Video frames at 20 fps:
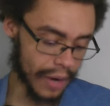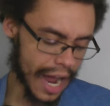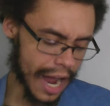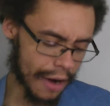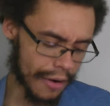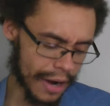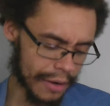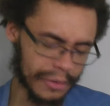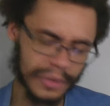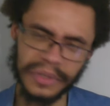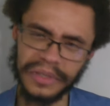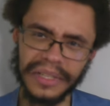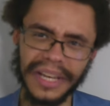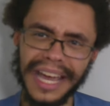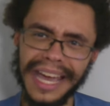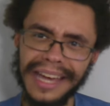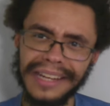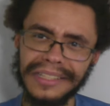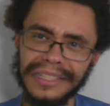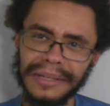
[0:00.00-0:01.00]
Wow, I was,
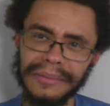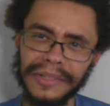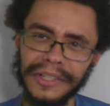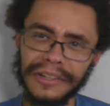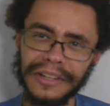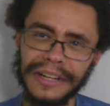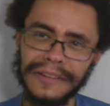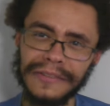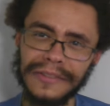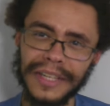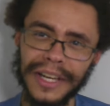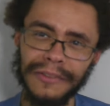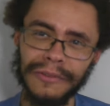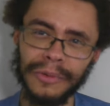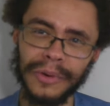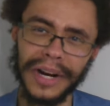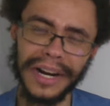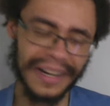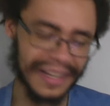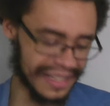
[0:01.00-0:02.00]
I had some degree of
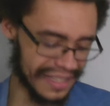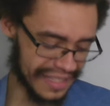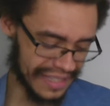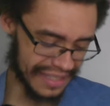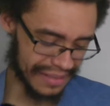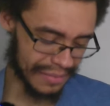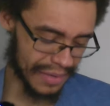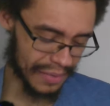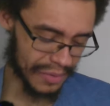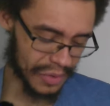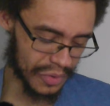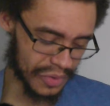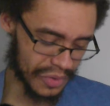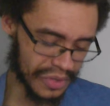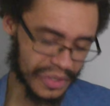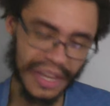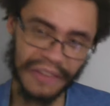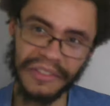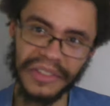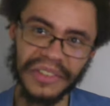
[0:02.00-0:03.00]
self-awareness. Maybe this
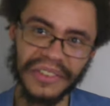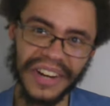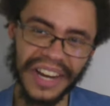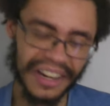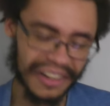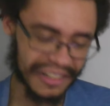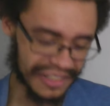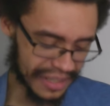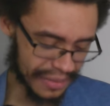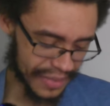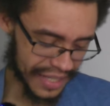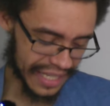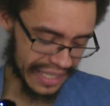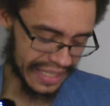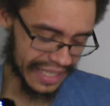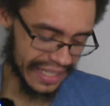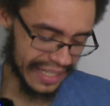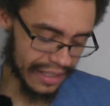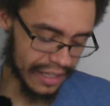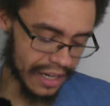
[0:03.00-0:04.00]
was seventh grade or something.